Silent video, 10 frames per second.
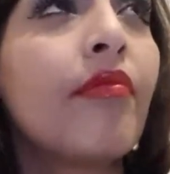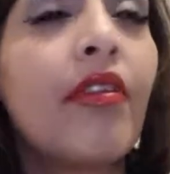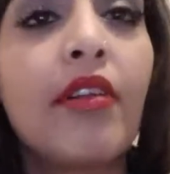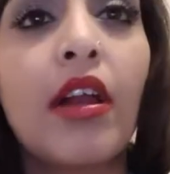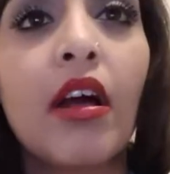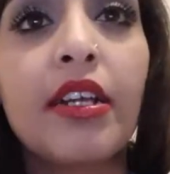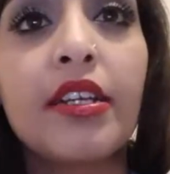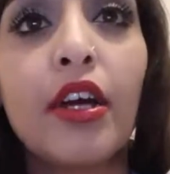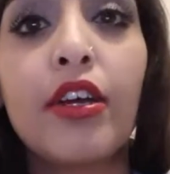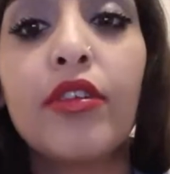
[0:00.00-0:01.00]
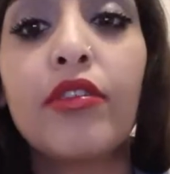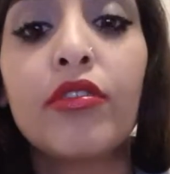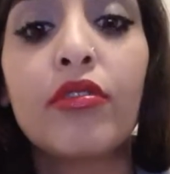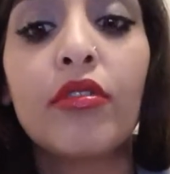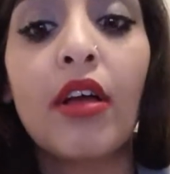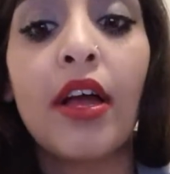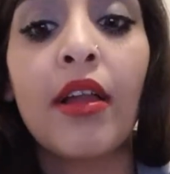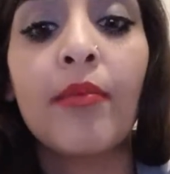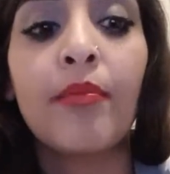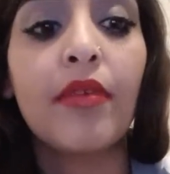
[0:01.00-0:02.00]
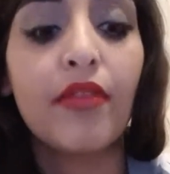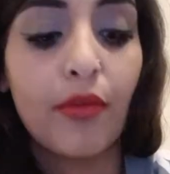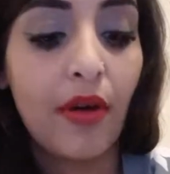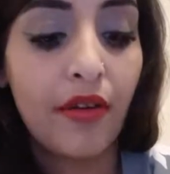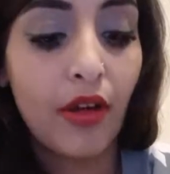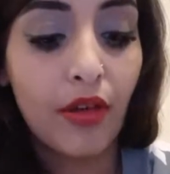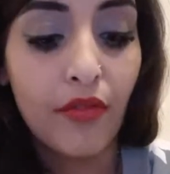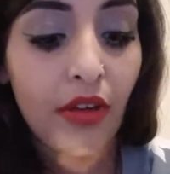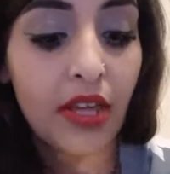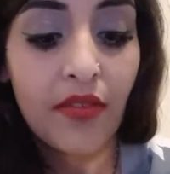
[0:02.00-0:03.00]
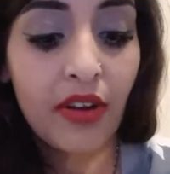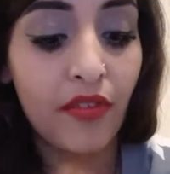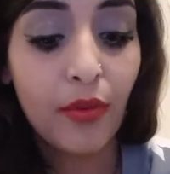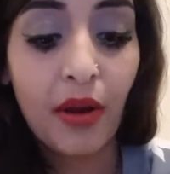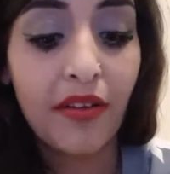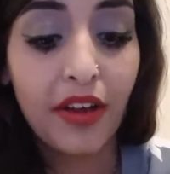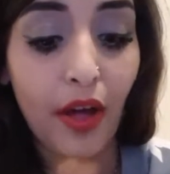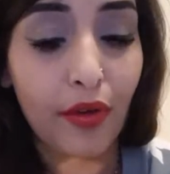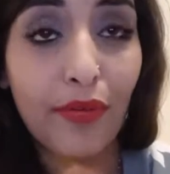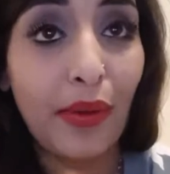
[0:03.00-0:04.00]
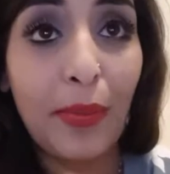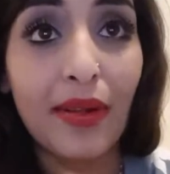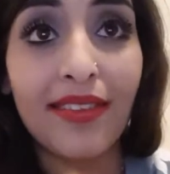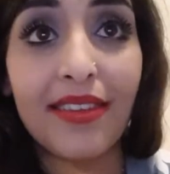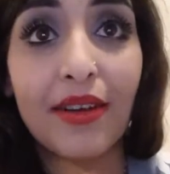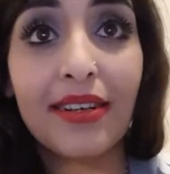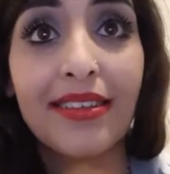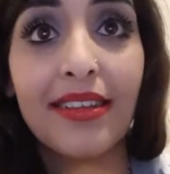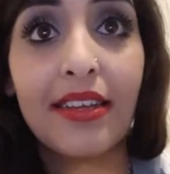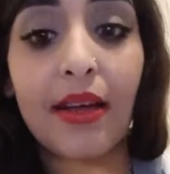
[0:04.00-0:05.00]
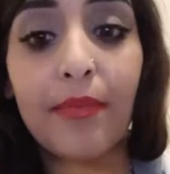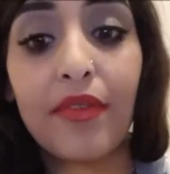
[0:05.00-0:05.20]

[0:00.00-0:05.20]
very light toned, and if you're wearing even if you're wearing it over a bronzer, honestly,